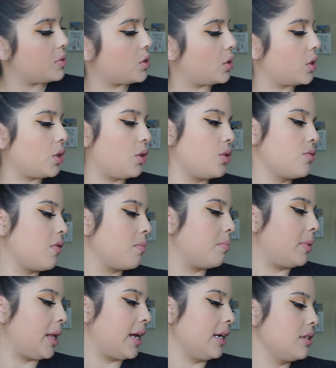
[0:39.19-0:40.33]
So it goes from
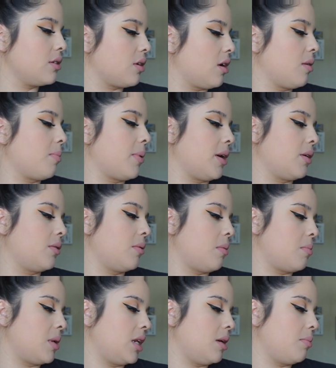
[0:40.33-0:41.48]
black, dark
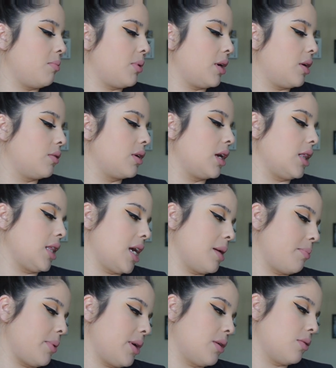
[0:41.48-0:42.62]
brown, medium brown,
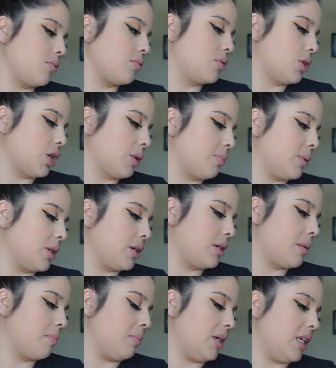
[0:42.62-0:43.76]
light brown, dark
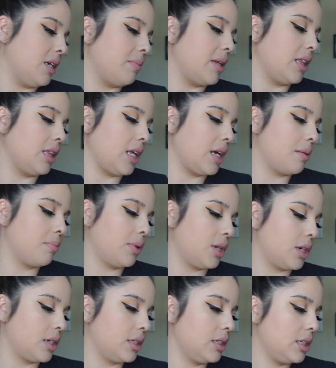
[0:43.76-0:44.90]
blonde, medium, and light
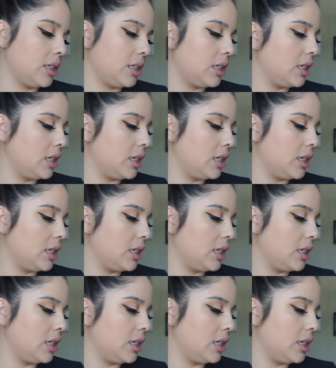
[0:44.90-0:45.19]
blonde.